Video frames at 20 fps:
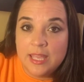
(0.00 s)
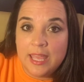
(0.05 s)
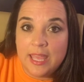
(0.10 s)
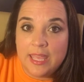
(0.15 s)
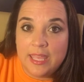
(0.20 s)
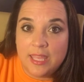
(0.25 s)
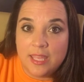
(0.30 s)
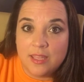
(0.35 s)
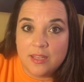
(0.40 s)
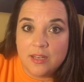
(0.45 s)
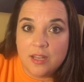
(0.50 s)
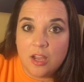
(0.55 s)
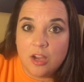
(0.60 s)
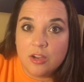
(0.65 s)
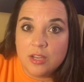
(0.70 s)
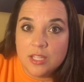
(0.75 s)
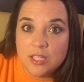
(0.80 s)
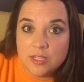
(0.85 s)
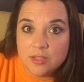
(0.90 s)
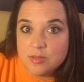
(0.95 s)
and
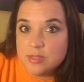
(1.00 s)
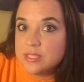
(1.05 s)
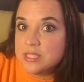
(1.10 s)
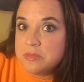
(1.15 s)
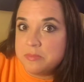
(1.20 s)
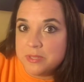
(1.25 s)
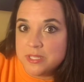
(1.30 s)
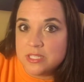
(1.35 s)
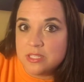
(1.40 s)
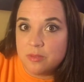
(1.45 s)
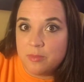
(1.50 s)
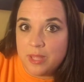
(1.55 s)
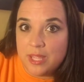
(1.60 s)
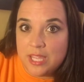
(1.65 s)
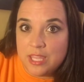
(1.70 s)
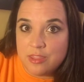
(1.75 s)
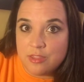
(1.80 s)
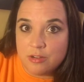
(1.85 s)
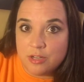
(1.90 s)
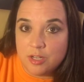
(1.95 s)
our kiddos sleep until about
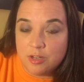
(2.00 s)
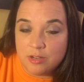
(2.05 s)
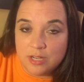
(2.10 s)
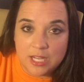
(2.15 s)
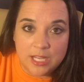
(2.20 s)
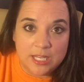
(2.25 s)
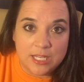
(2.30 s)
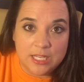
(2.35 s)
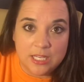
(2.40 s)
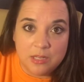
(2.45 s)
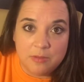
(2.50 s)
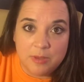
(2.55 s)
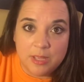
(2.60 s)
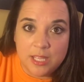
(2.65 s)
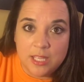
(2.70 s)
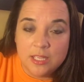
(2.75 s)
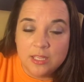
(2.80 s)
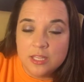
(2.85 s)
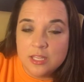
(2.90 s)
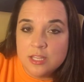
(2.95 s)
8:30 or 9
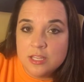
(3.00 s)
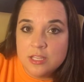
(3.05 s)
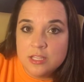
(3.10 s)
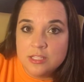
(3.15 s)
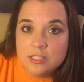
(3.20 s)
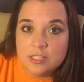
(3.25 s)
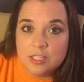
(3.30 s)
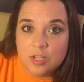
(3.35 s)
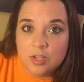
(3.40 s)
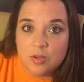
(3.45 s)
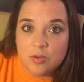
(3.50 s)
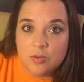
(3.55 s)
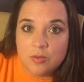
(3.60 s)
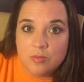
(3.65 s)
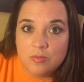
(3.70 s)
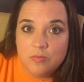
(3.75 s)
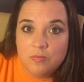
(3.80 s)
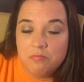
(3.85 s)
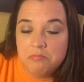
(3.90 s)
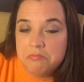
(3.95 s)
anyway.
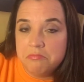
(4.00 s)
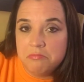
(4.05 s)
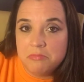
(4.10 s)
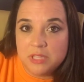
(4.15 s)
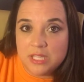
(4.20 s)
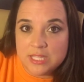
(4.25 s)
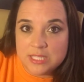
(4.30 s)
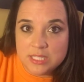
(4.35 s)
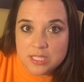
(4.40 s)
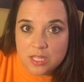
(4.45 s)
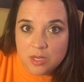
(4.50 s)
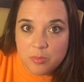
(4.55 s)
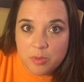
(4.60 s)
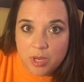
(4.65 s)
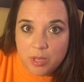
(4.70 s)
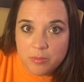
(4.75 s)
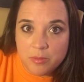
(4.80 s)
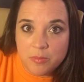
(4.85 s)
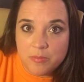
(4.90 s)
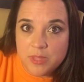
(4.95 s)
So that's not a
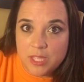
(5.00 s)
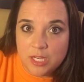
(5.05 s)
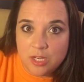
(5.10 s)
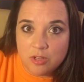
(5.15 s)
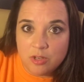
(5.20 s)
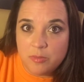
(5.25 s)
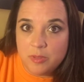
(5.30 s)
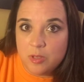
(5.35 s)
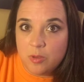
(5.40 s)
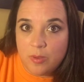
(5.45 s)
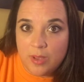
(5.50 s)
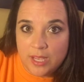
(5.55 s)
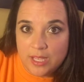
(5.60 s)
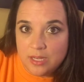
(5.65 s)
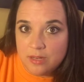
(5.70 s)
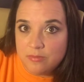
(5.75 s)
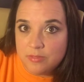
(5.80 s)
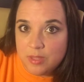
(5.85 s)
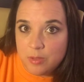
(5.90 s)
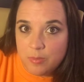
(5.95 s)
problem. They know to be
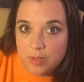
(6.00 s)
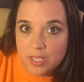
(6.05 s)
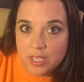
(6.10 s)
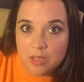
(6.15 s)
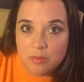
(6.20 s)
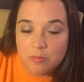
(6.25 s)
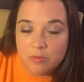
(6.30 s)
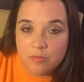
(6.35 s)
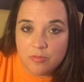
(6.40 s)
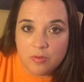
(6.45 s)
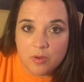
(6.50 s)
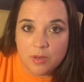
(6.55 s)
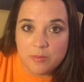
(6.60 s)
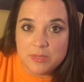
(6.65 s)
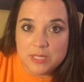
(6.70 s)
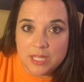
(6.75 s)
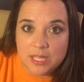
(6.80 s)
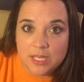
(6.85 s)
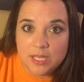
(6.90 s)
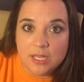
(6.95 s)
quiet if they wake up before I'm
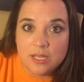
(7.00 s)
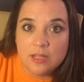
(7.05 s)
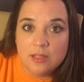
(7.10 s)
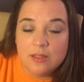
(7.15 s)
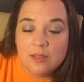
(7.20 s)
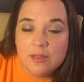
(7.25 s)
done.